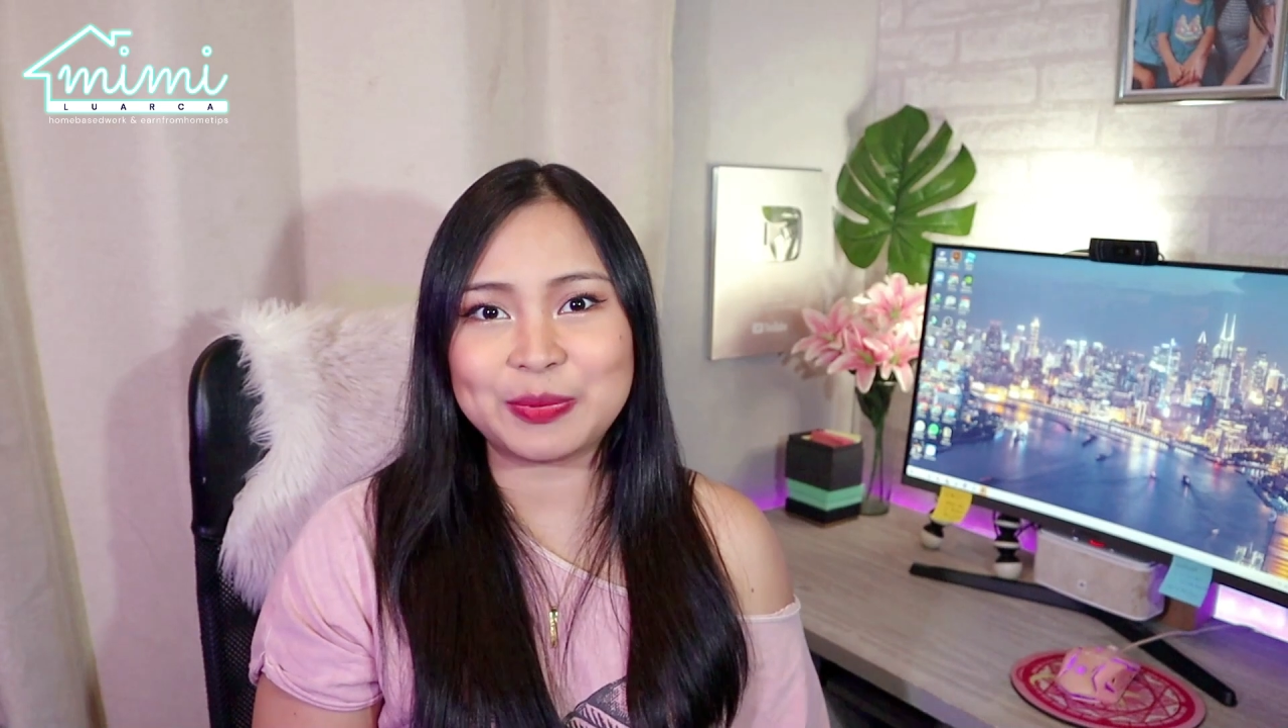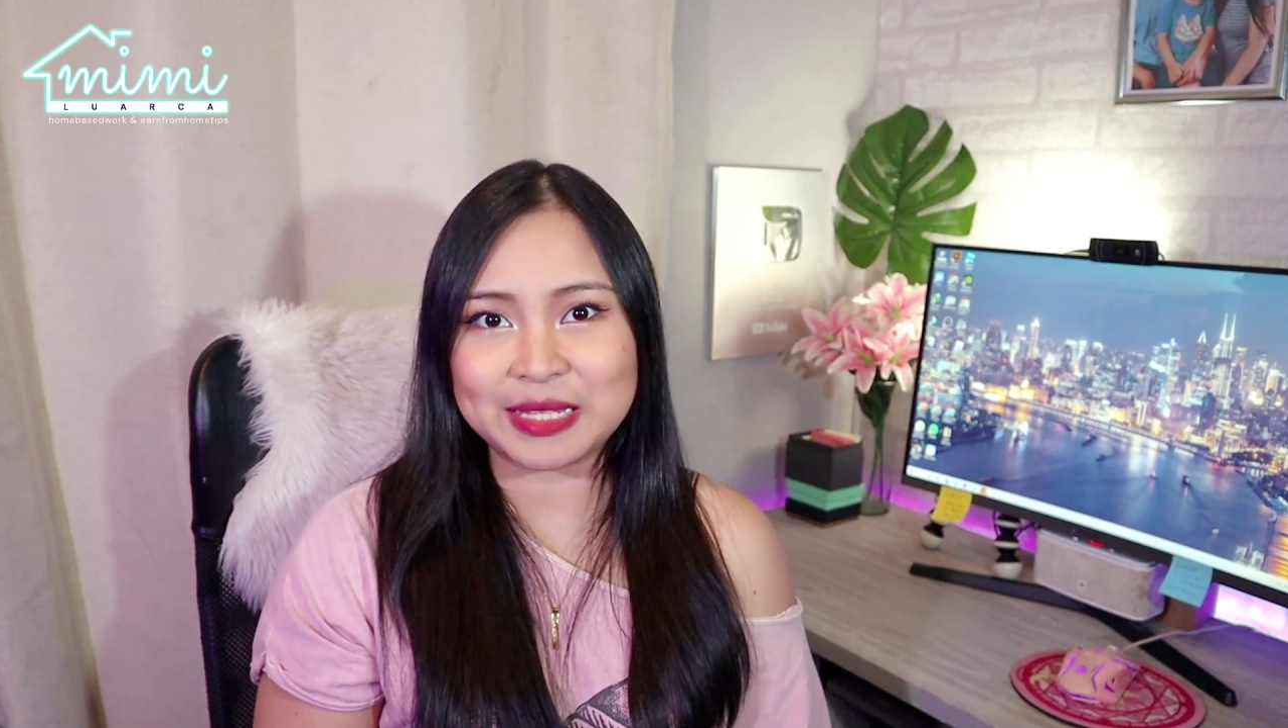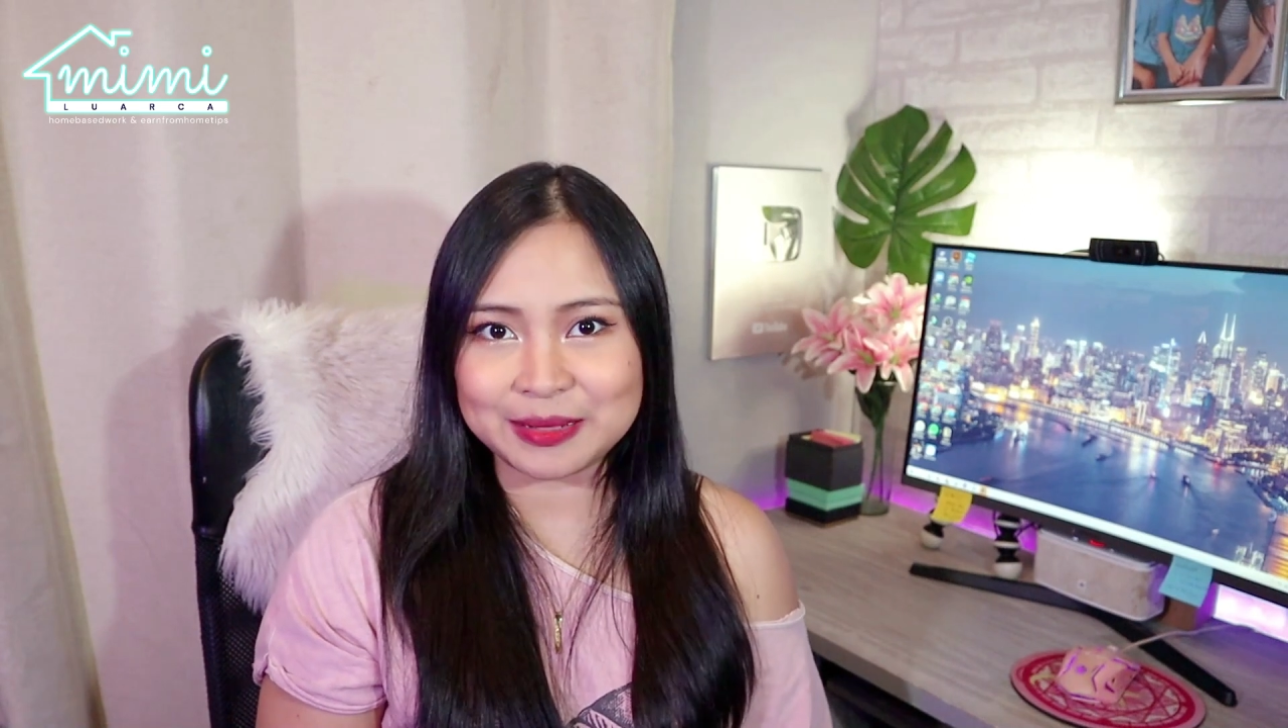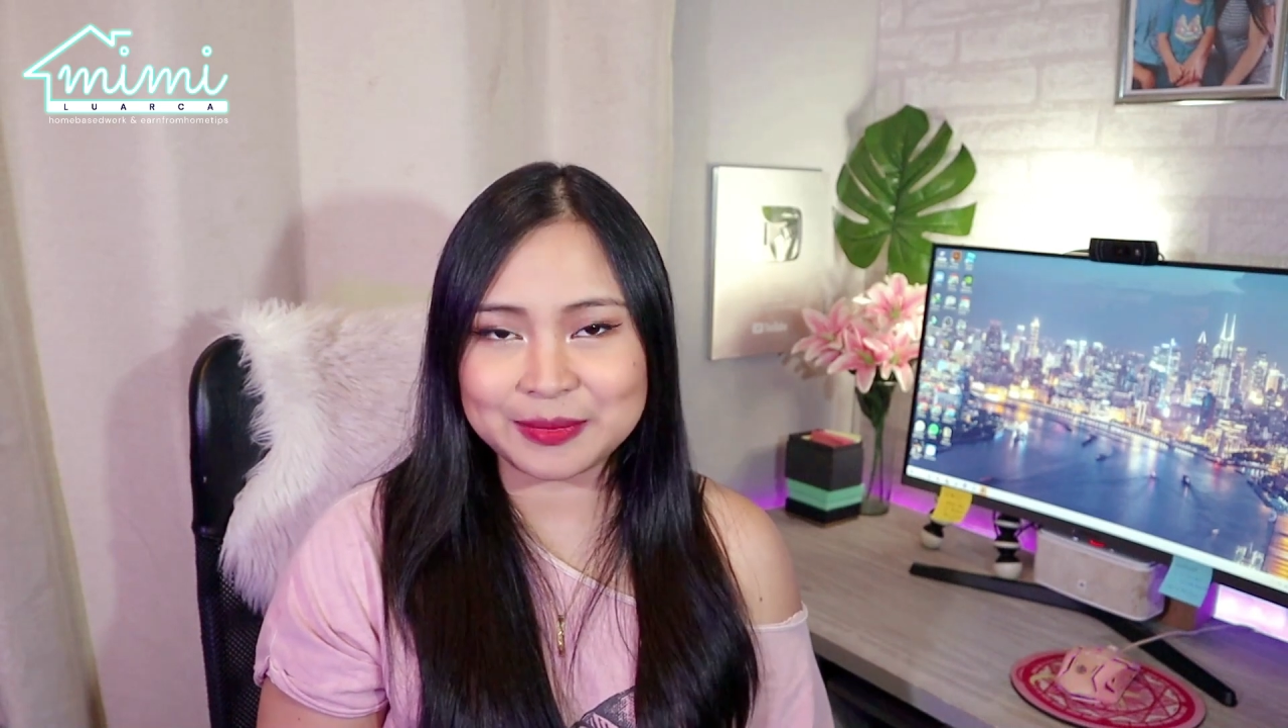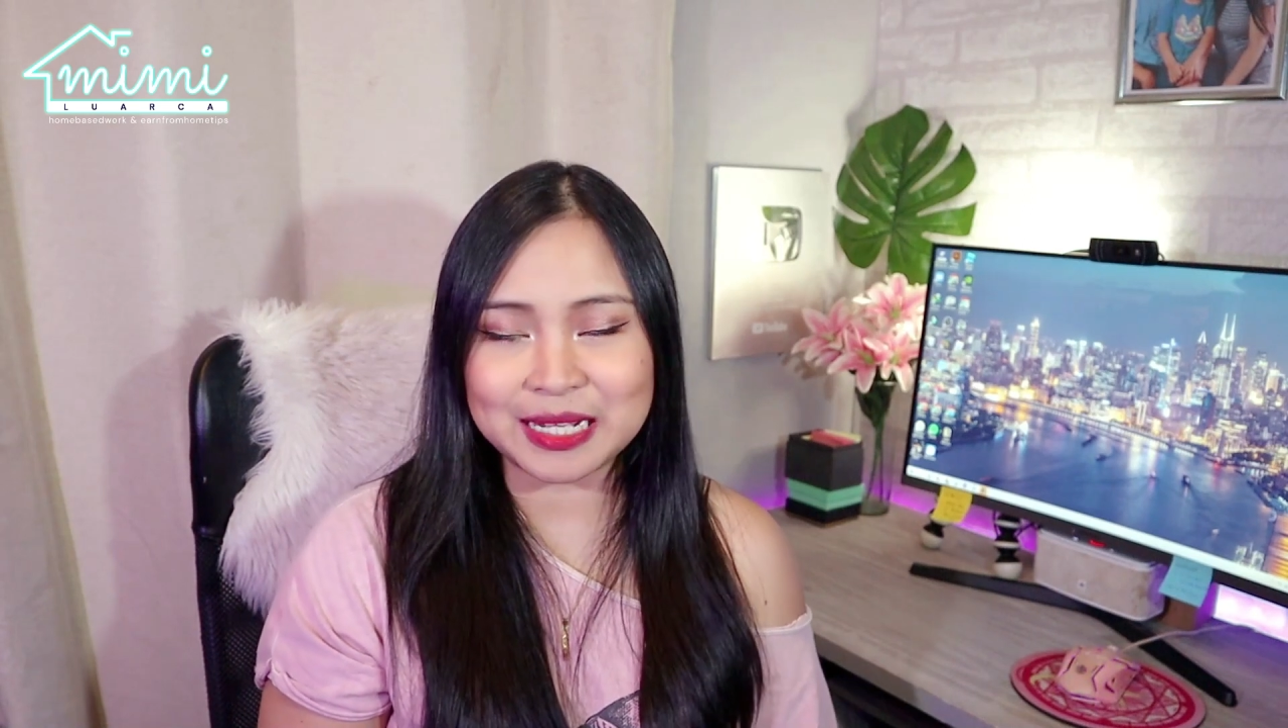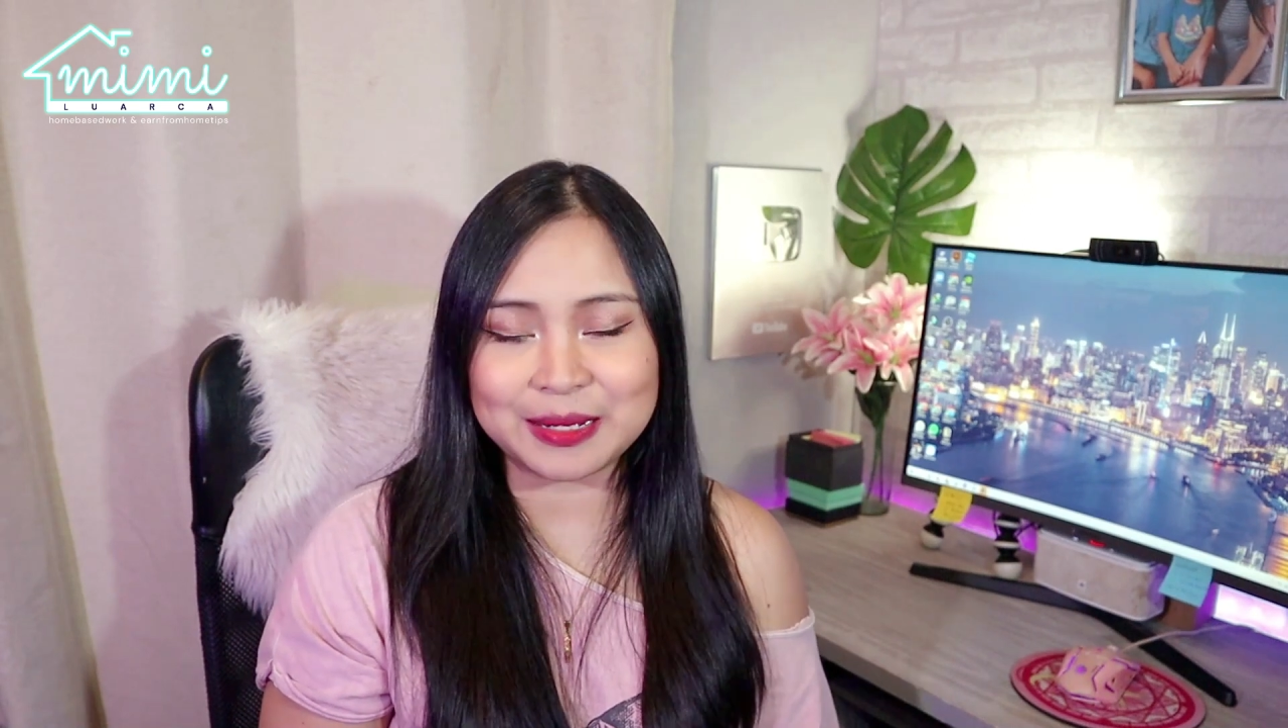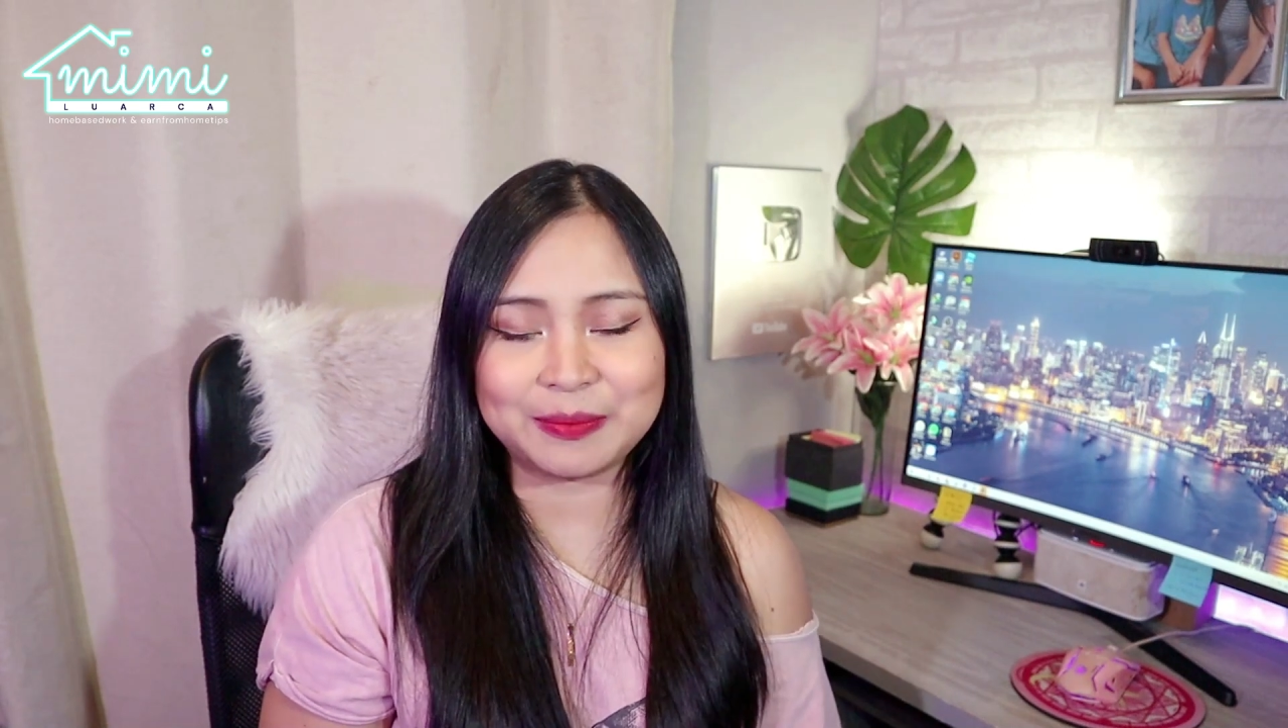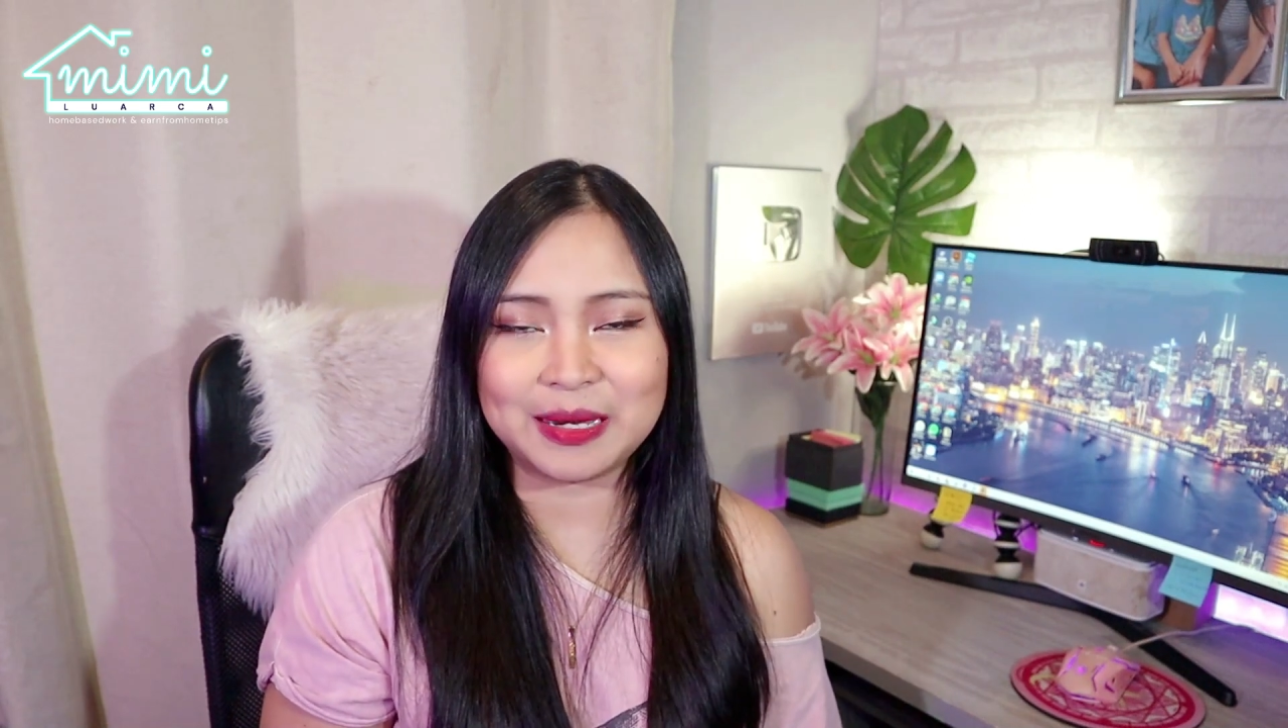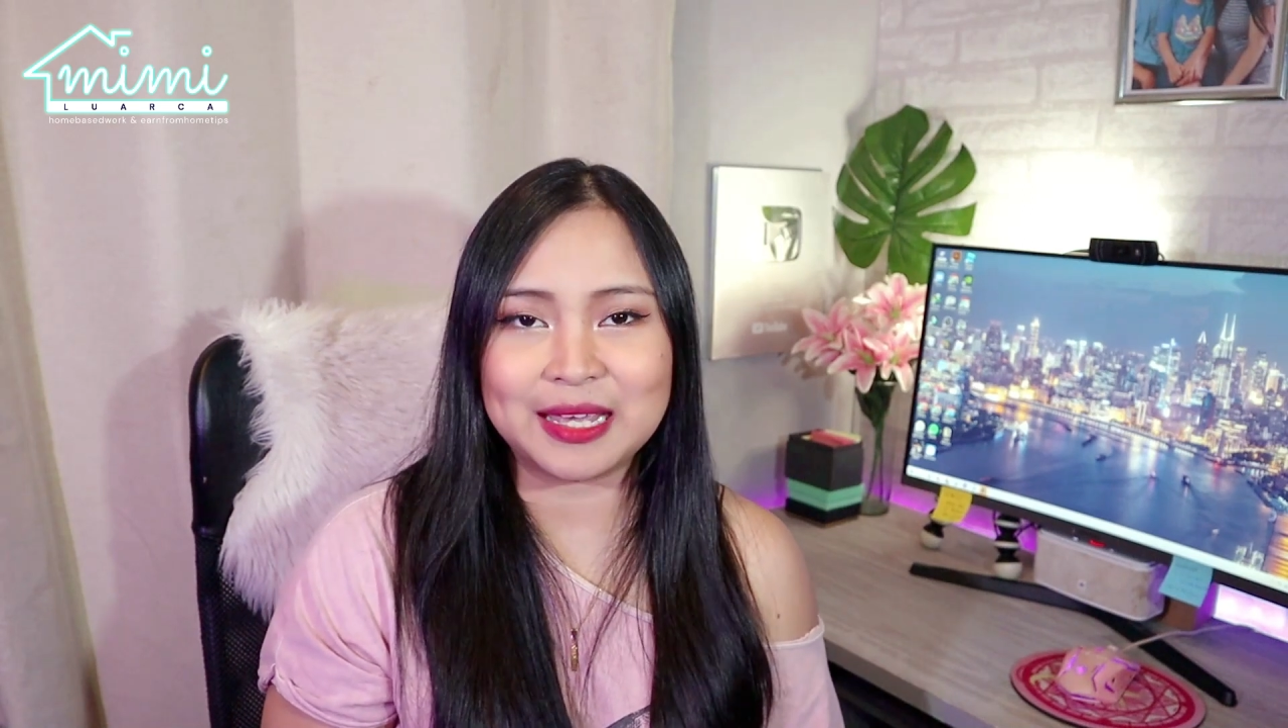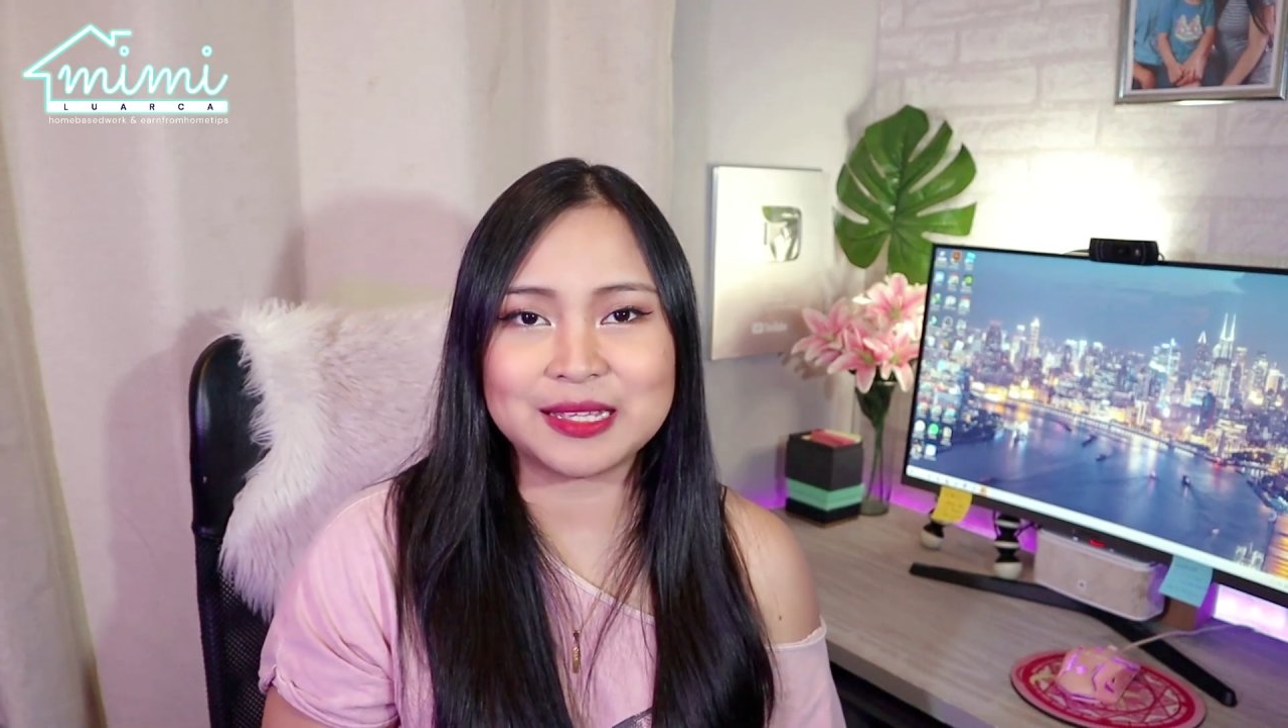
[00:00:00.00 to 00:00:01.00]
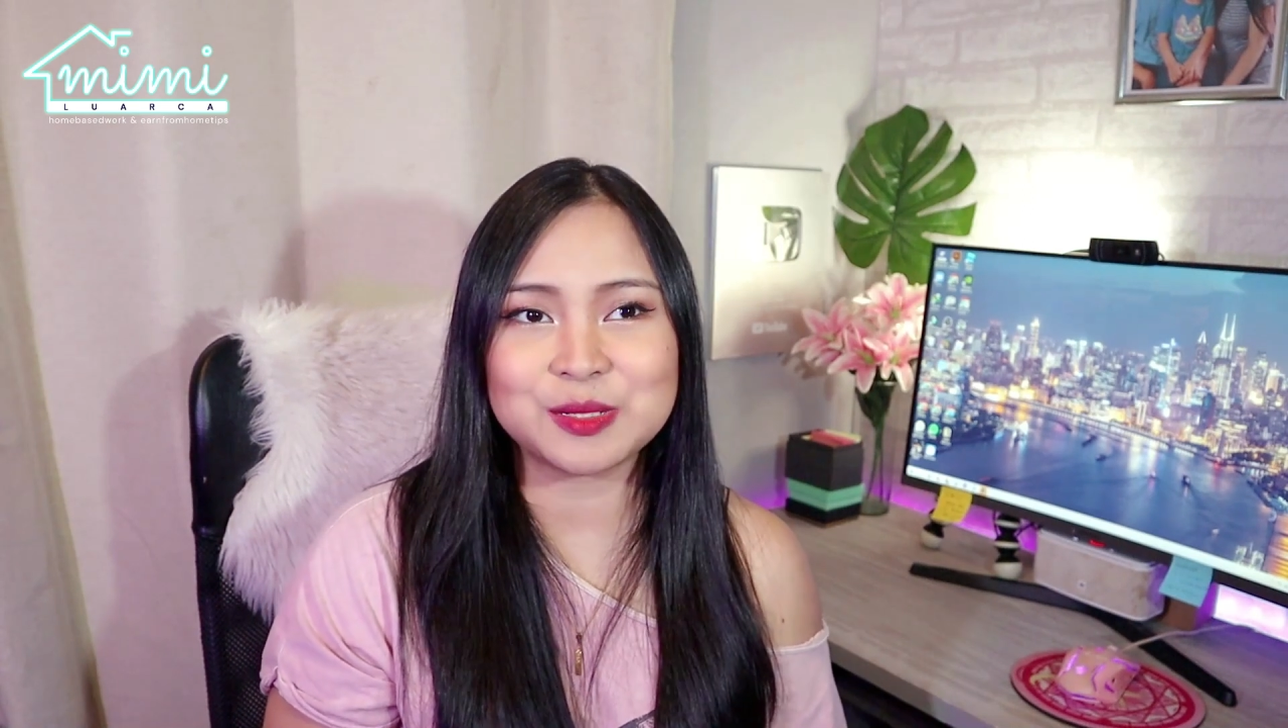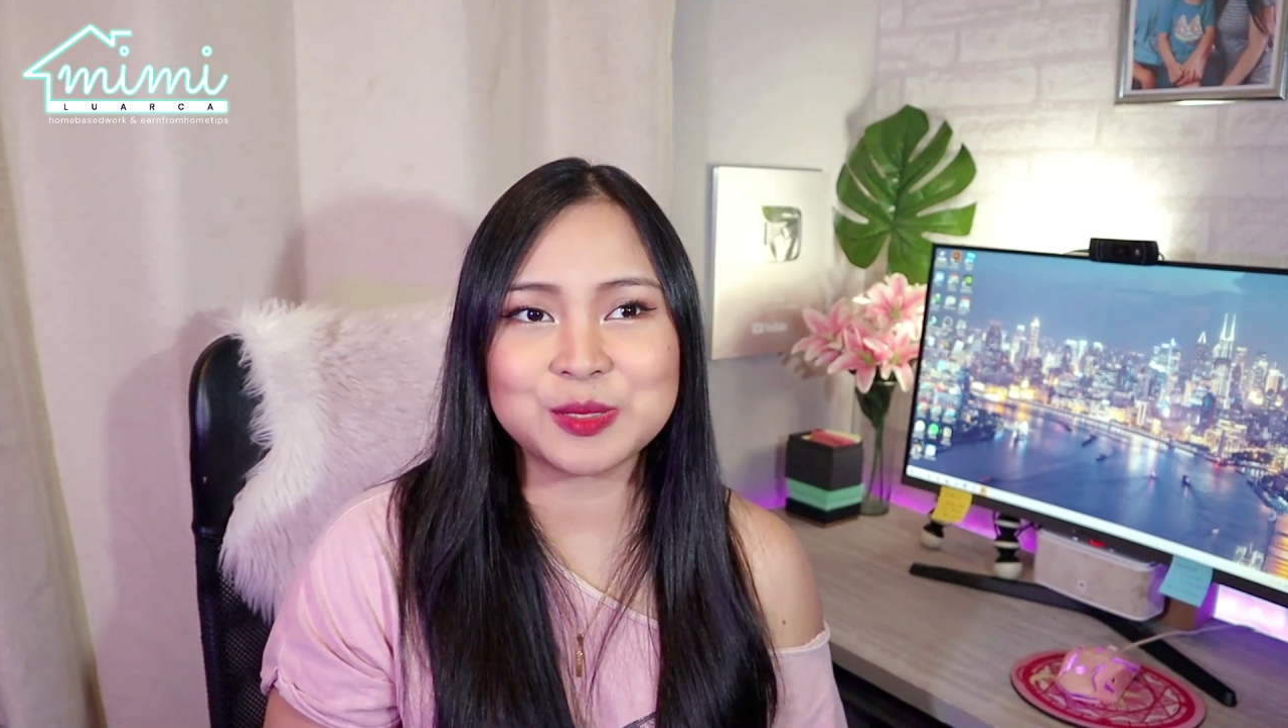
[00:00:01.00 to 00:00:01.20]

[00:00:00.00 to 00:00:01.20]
pwedeng mag-apply?